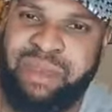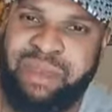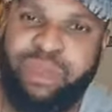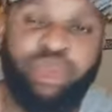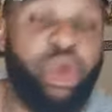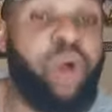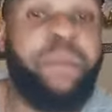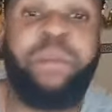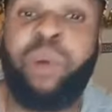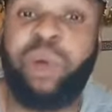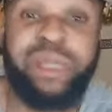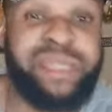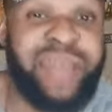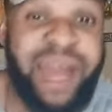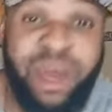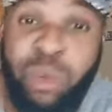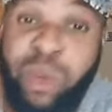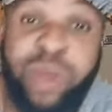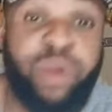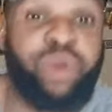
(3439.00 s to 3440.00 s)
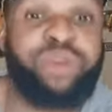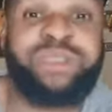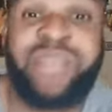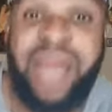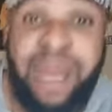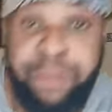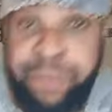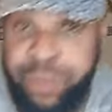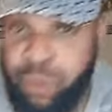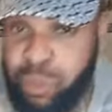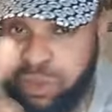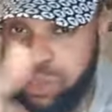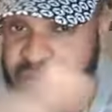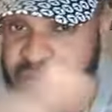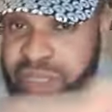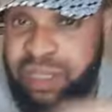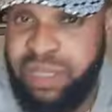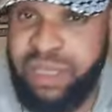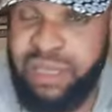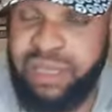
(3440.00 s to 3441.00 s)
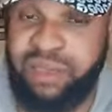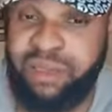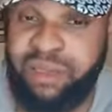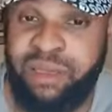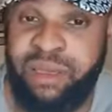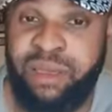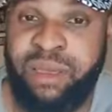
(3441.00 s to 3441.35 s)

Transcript: no more that way go there happy with this thing.